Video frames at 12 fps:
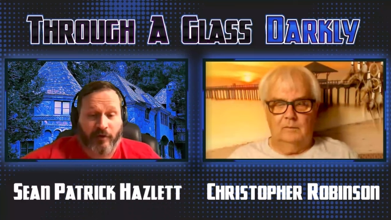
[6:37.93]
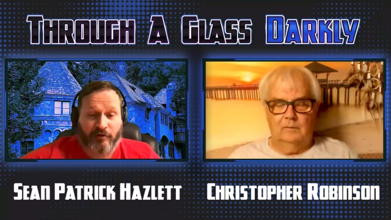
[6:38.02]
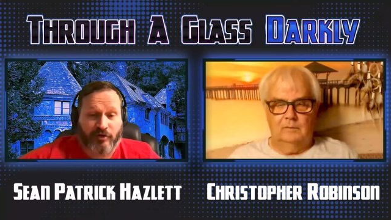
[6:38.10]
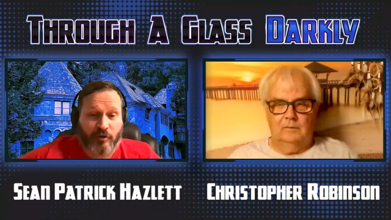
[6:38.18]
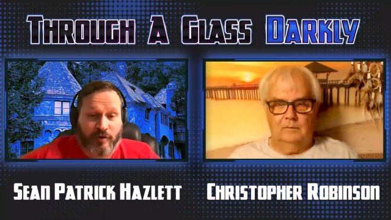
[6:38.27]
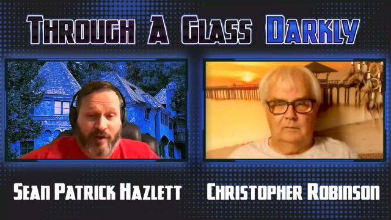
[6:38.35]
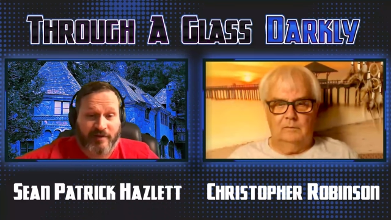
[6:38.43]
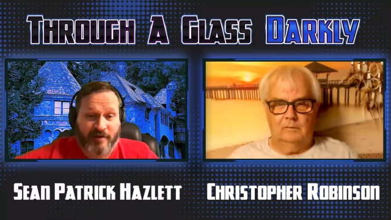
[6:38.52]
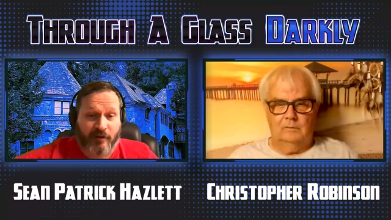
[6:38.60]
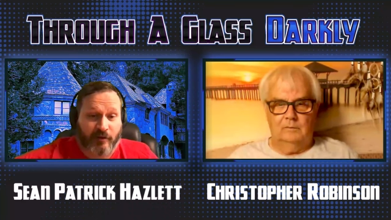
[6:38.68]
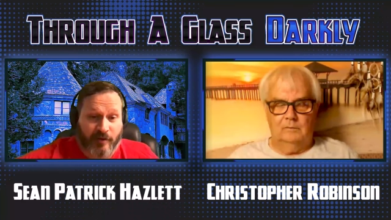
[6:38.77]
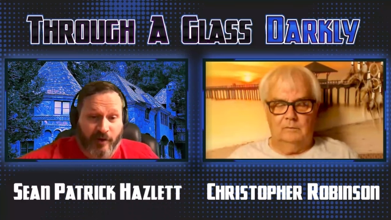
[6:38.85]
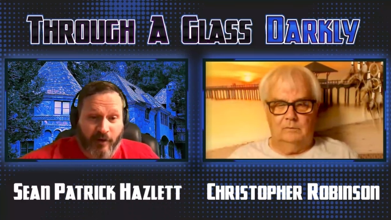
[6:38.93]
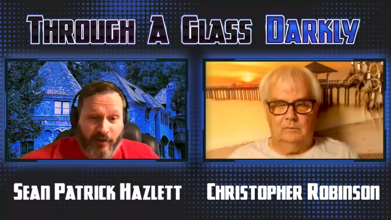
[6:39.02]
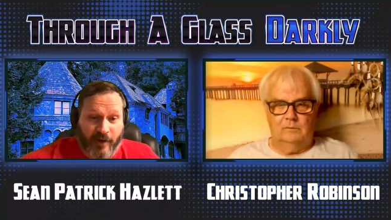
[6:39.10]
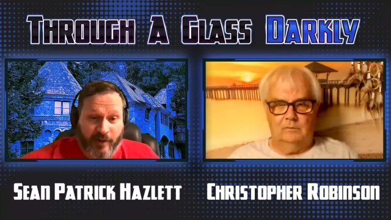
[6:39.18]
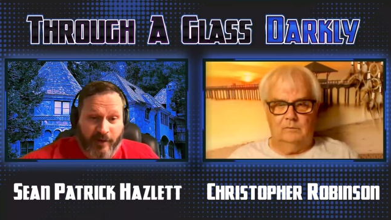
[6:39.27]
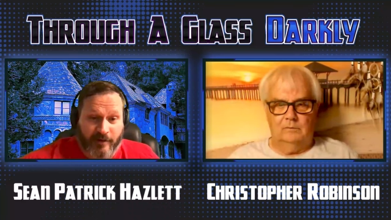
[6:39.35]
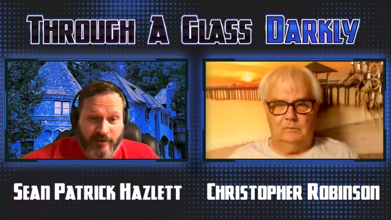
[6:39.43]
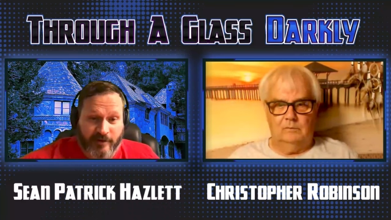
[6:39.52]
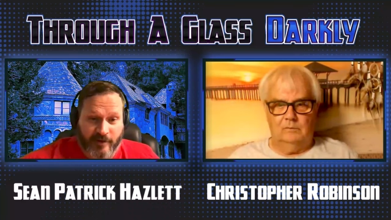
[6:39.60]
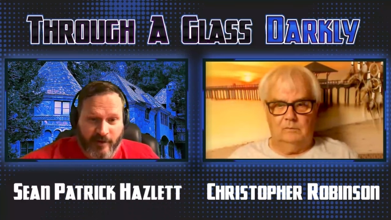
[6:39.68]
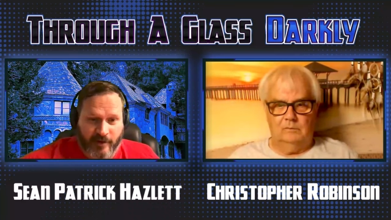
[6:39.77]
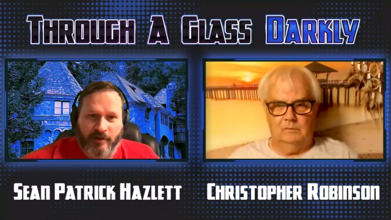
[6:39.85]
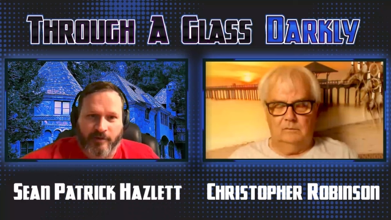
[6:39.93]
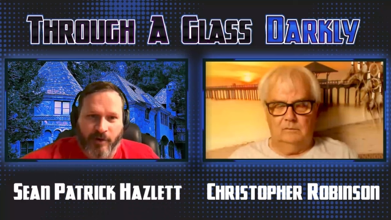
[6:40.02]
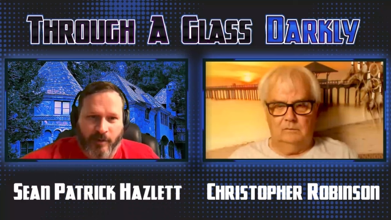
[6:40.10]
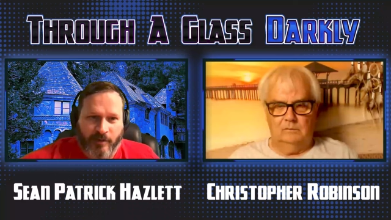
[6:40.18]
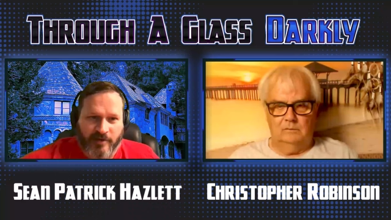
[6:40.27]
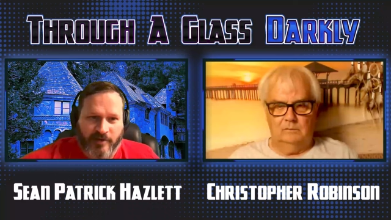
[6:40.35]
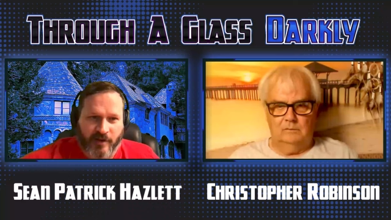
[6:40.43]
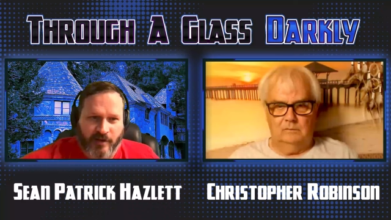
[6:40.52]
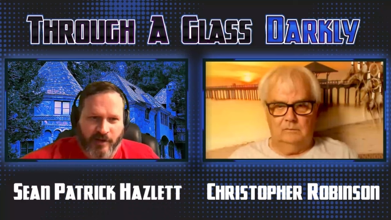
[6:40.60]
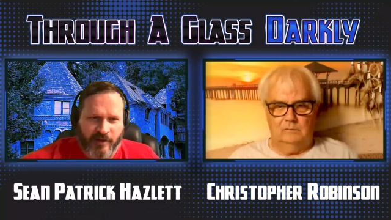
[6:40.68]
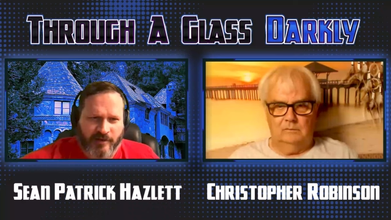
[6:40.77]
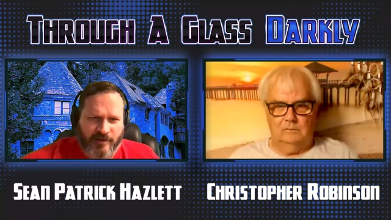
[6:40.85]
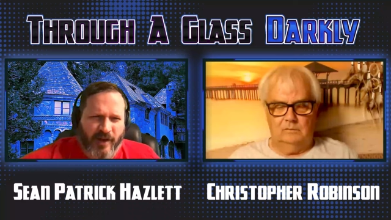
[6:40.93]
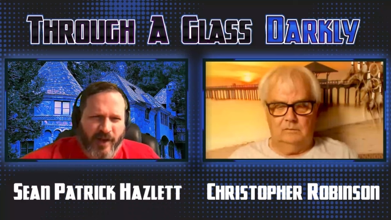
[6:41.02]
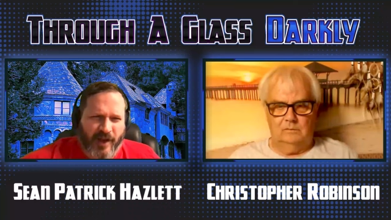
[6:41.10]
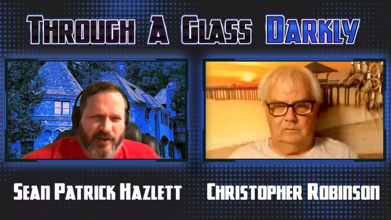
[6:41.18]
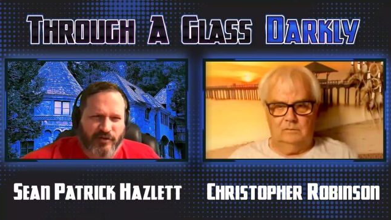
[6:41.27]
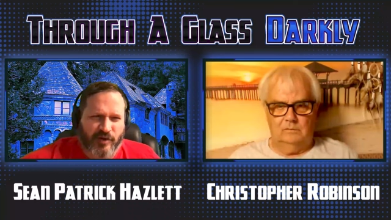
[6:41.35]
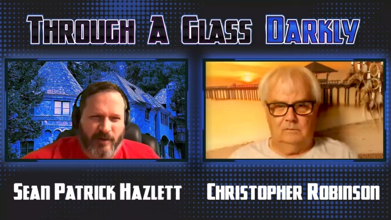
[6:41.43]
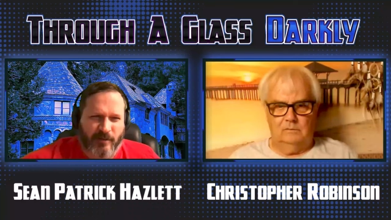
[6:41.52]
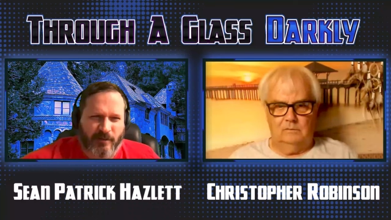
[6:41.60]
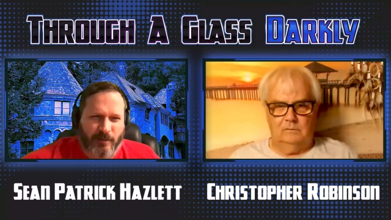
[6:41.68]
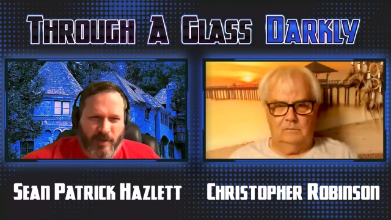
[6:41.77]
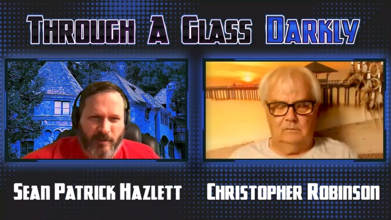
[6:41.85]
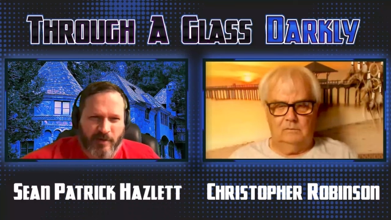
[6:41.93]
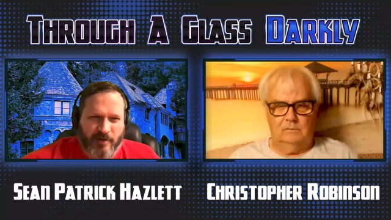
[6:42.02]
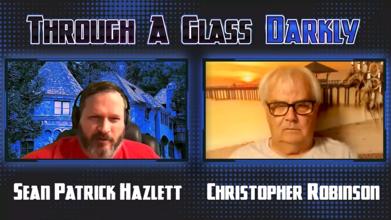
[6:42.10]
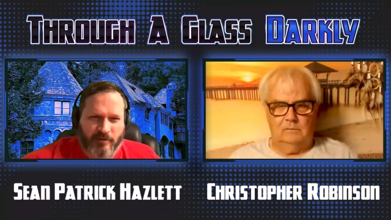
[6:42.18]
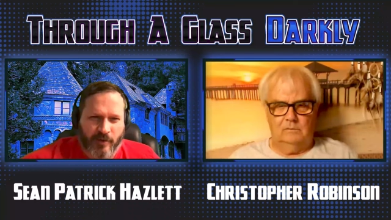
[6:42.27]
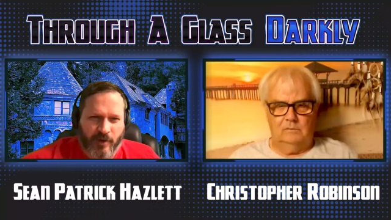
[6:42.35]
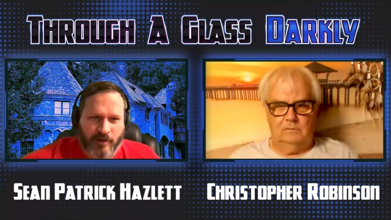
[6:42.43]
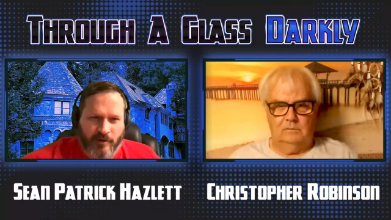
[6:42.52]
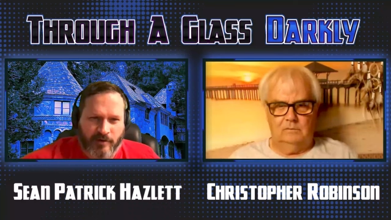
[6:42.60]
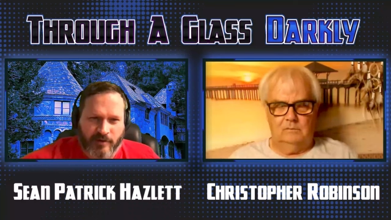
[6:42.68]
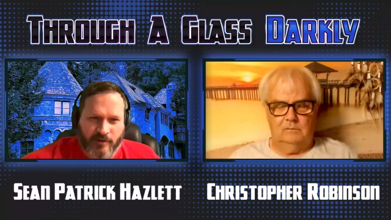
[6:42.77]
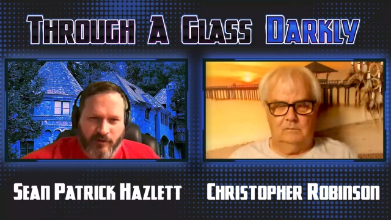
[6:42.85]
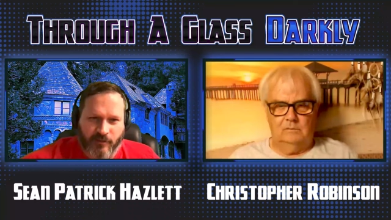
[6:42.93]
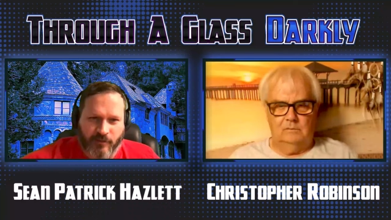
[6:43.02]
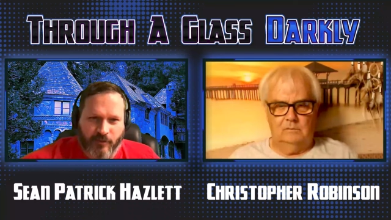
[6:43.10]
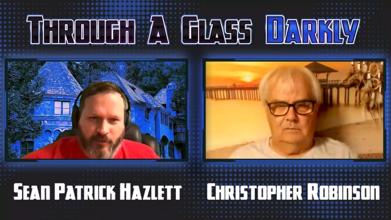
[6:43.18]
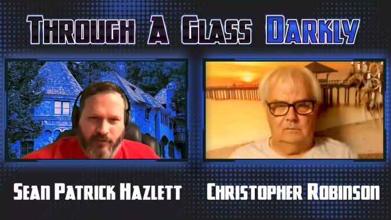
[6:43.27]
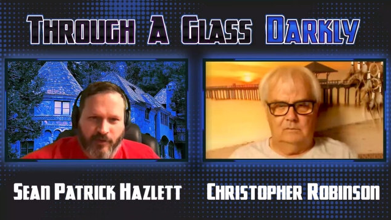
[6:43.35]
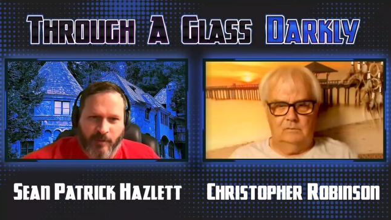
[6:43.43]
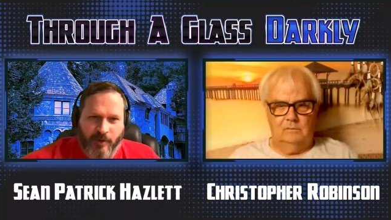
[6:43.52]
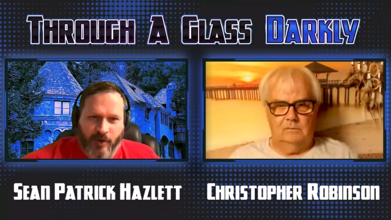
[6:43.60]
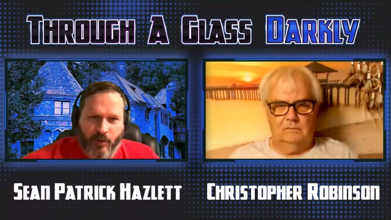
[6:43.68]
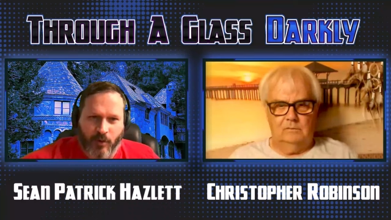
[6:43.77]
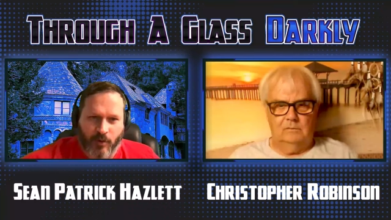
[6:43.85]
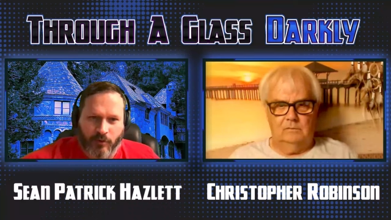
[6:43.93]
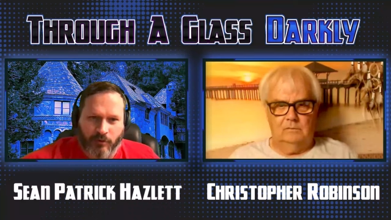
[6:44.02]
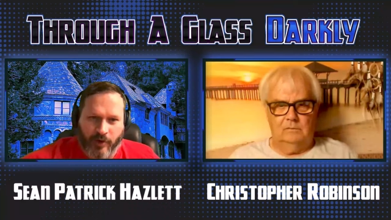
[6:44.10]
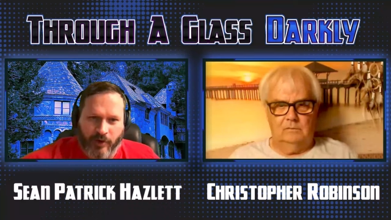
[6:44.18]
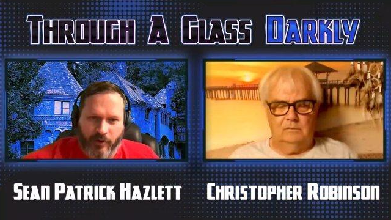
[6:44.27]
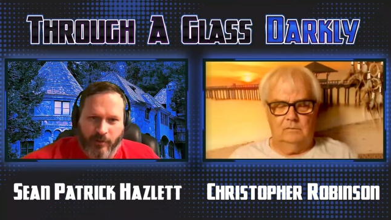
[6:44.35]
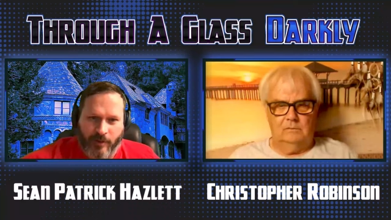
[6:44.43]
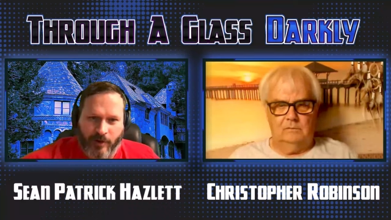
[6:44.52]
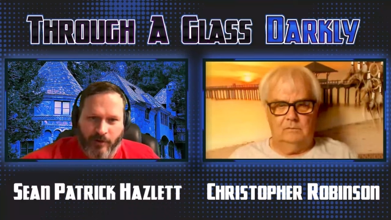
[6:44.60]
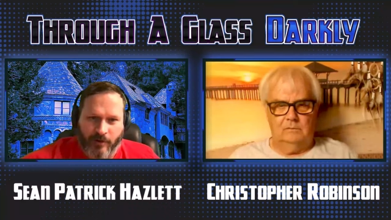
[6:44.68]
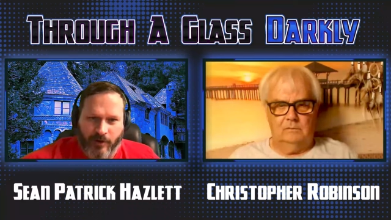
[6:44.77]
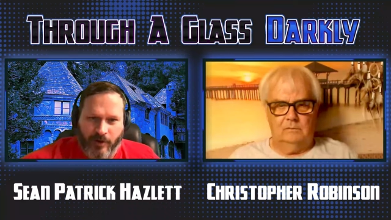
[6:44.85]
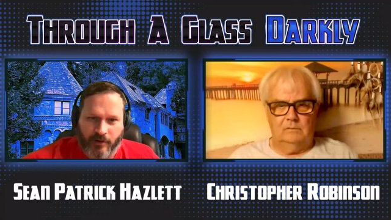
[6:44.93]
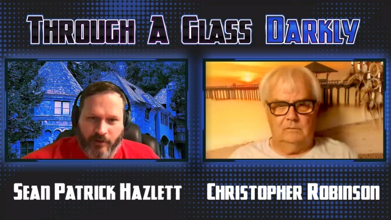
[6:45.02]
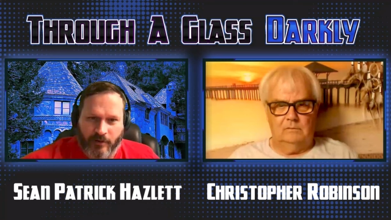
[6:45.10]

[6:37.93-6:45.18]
Speaker 1: there's two things. The other thing on that list, which probably means nothing, is Adrian Bemis runs female world record marathon.